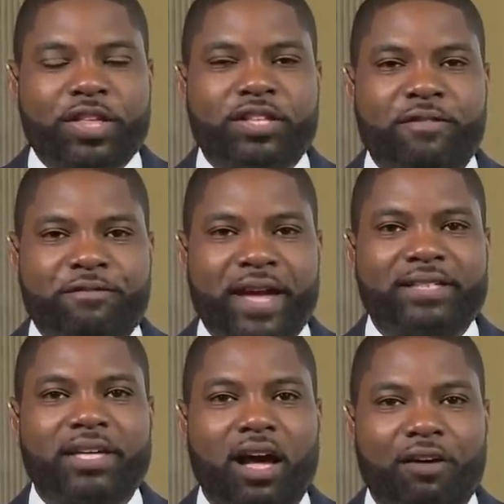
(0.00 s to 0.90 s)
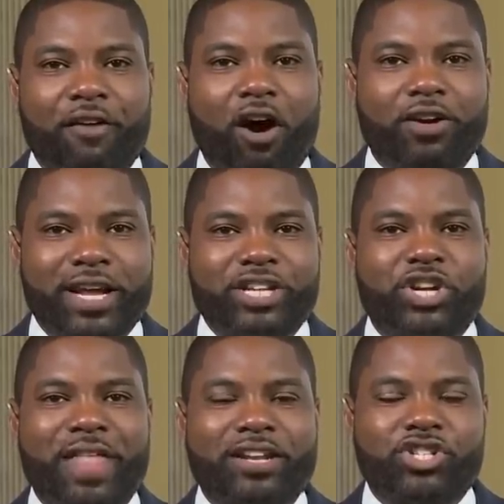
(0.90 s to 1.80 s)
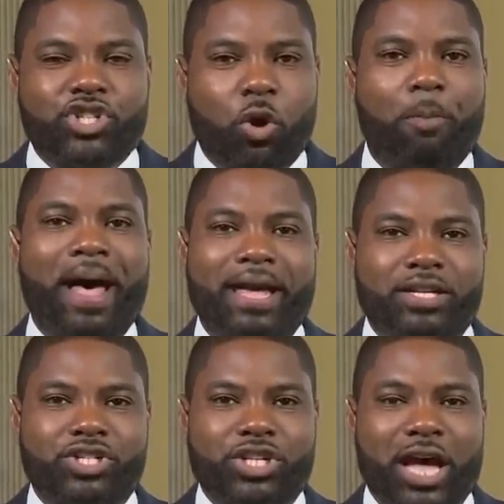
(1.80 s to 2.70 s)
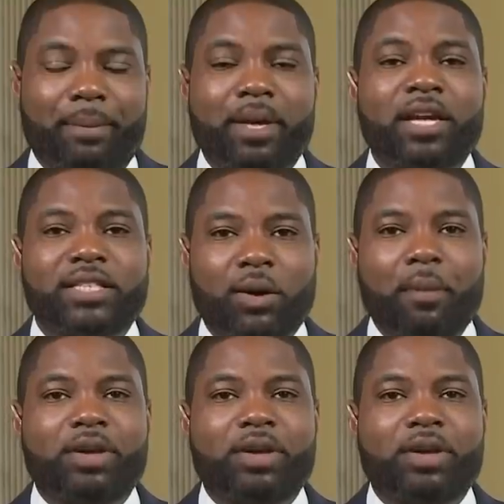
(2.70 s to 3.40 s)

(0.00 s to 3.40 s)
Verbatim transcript: with the defense of our nation. That is Joe Biden's job.